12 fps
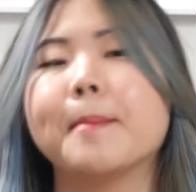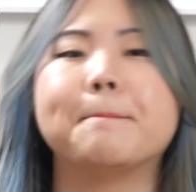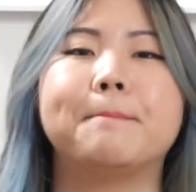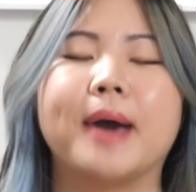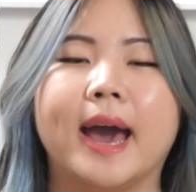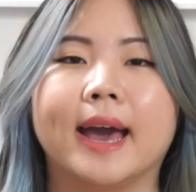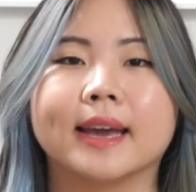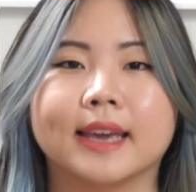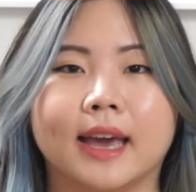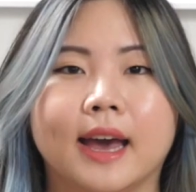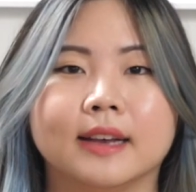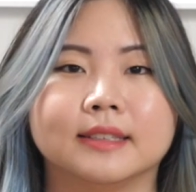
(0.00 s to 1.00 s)
back
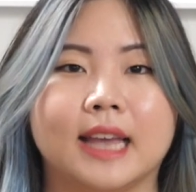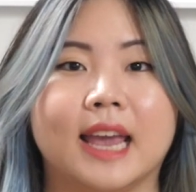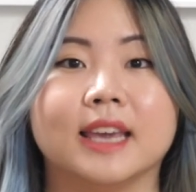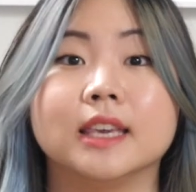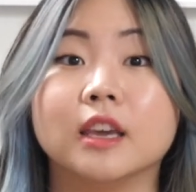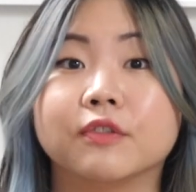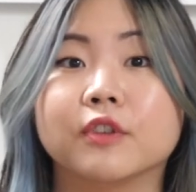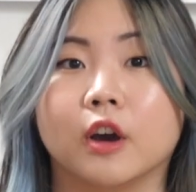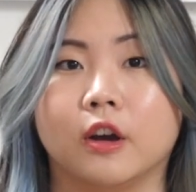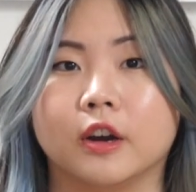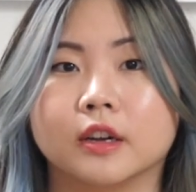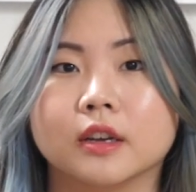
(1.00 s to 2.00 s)
as a gift
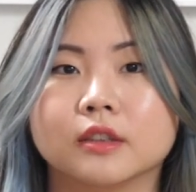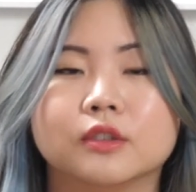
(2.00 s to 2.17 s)
card.